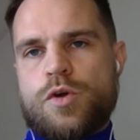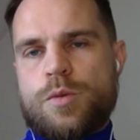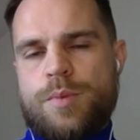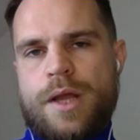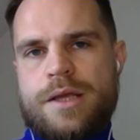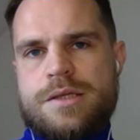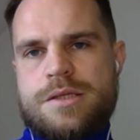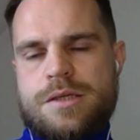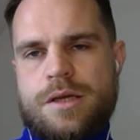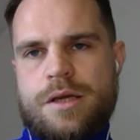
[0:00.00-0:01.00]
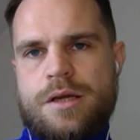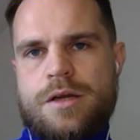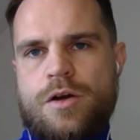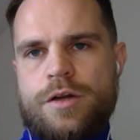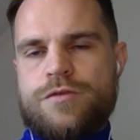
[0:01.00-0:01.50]
workplace
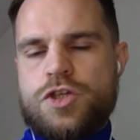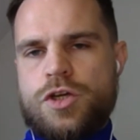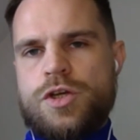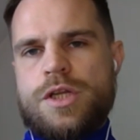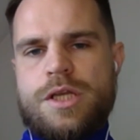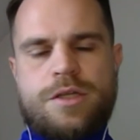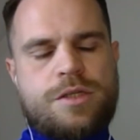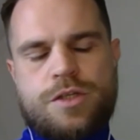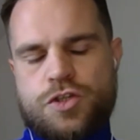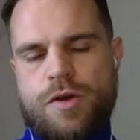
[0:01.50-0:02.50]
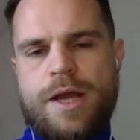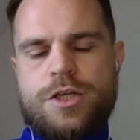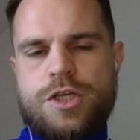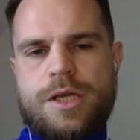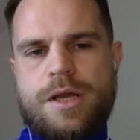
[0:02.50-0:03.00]
kind of journey and
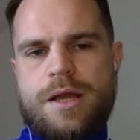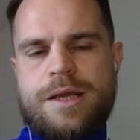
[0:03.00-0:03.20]
strategy,